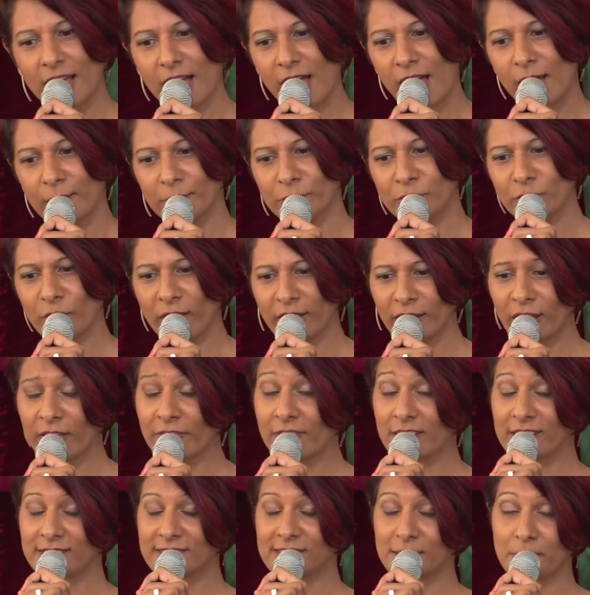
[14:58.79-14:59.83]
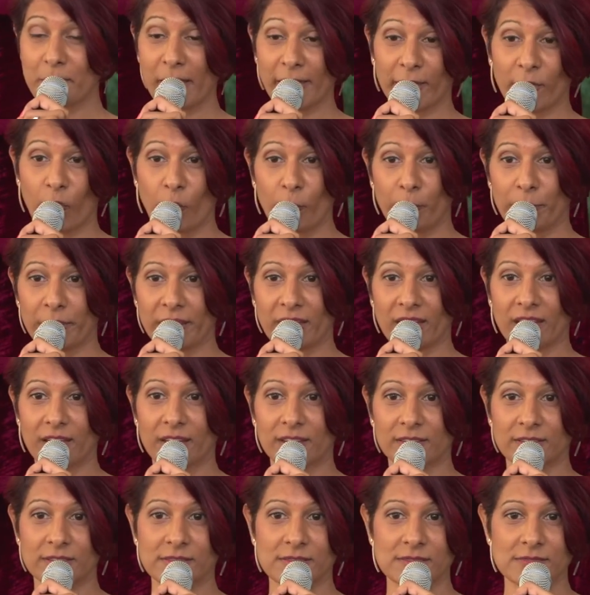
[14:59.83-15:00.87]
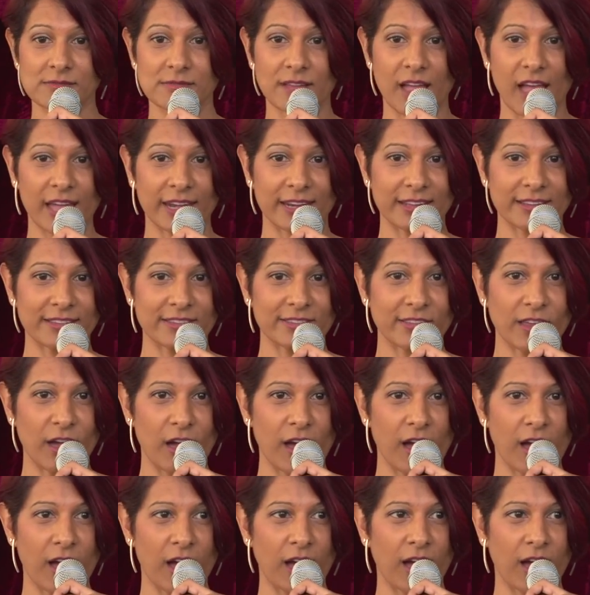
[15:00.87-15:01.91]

um, try on that it's a myopia, and it's a,